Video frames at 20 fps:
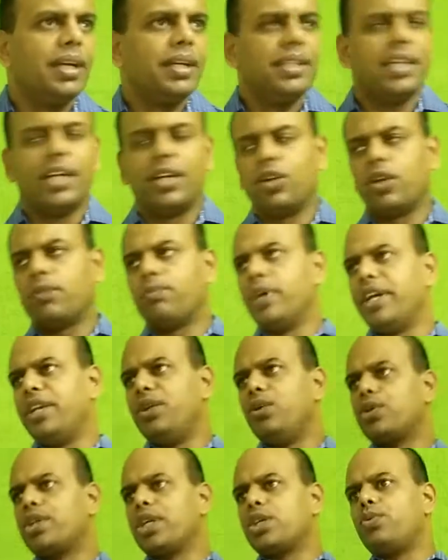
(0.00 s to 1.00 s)
They are not
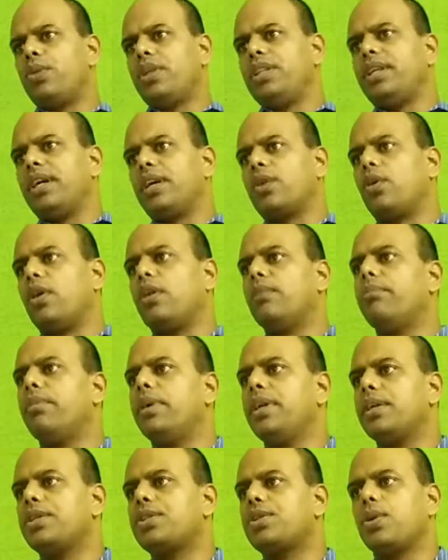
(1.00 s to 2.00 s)
minutes, actually they are called
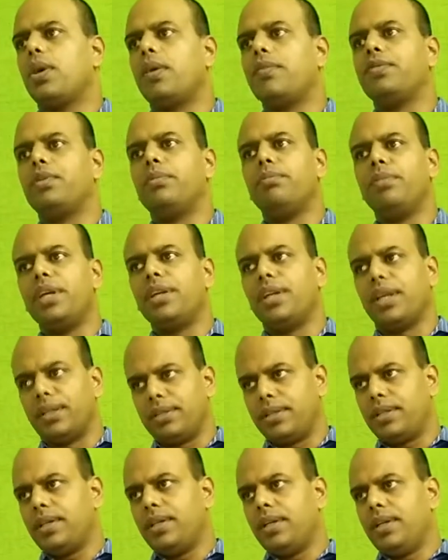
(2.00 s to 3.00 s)
minutes of the meeting.
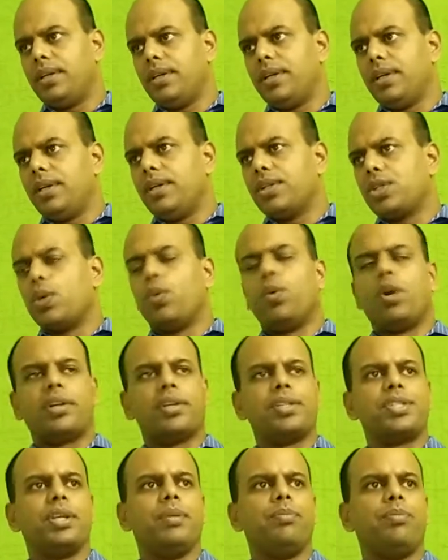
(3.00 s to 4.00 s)
So what
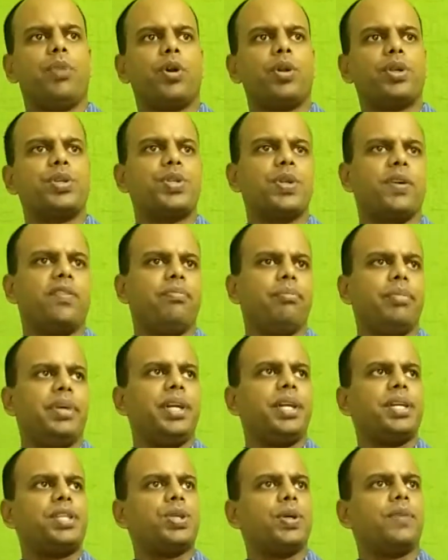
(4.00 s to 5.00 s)
is the importance of
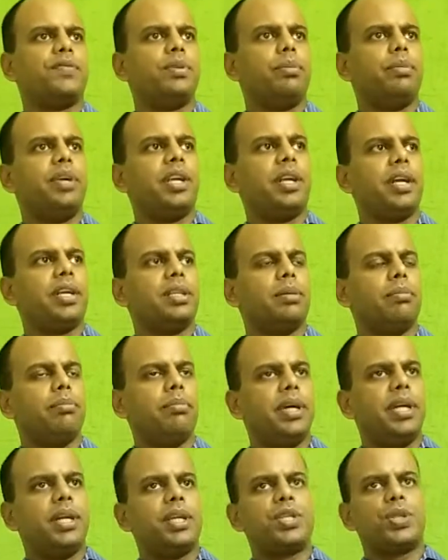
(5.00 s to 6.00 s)
minutes of the meeting? The
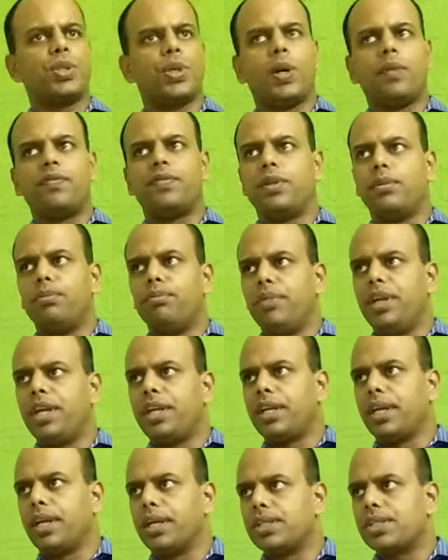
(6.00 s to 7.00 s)
minutes of the
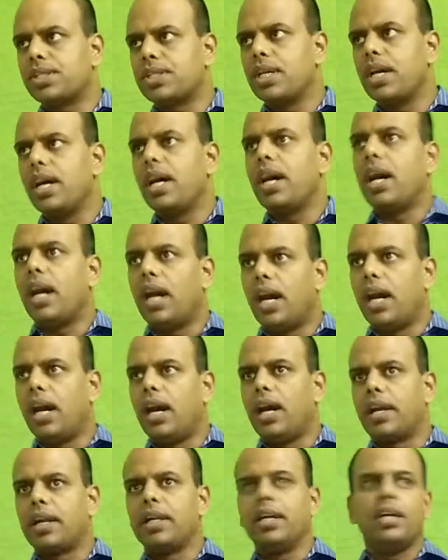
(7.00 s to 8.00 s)
meetings
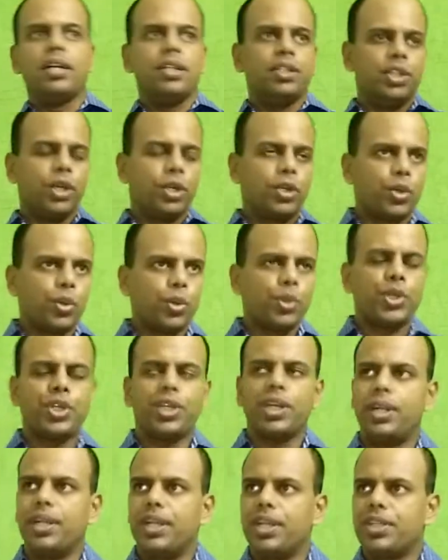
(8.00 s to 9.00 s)
are the
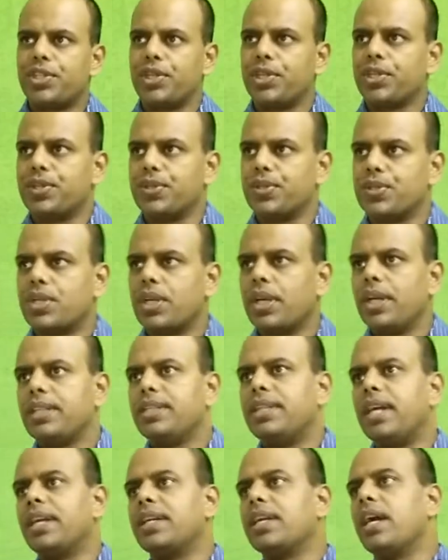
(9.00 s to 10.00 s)
crucial decisions
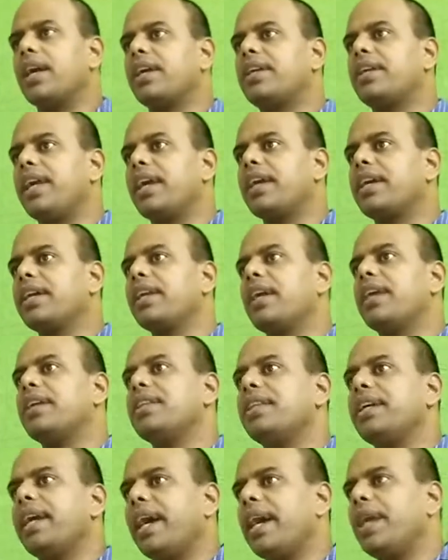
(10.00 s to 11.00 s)
that are taken
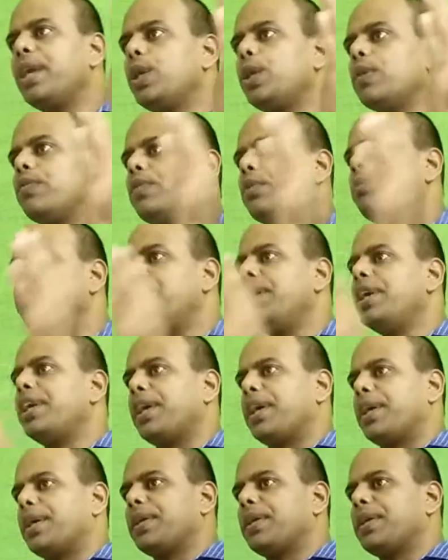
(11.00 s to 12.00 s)
at the end of the
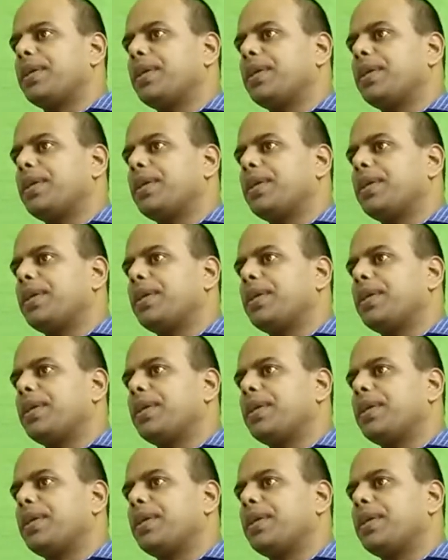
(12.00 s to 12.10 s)
meeting.